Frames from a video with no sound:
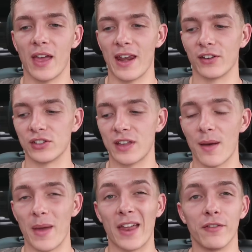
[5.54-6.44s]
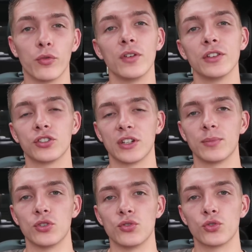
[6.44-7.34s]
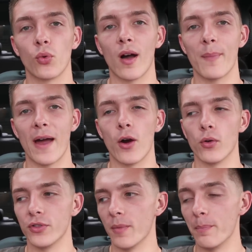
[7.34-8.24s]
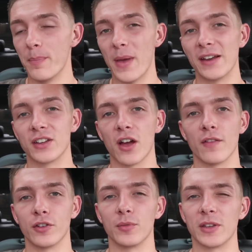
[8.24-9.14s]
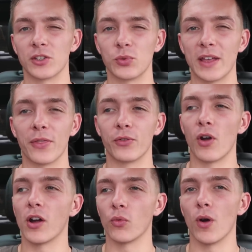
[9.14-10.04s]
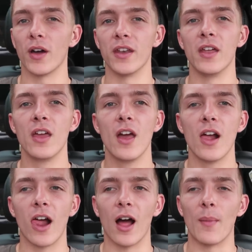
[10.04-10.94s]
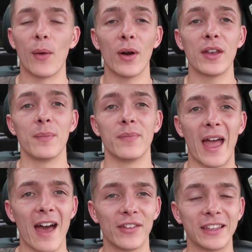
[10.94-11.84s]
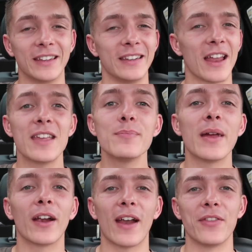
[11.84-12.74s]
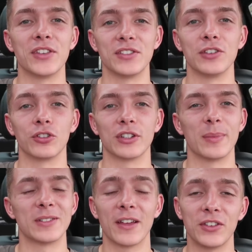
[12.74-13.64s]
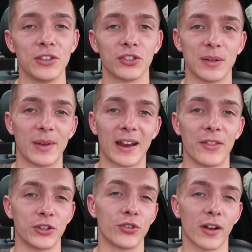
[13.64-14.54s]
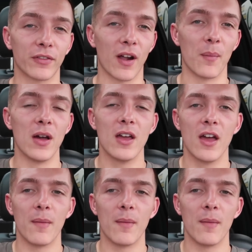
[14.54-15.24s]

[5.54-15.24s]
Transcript: and stop at a Ford dealership to swap out the bed cover because we got the wrong one. Um, I wound up having a nightmare at this dealership. It's not the dealership that I got the truck from,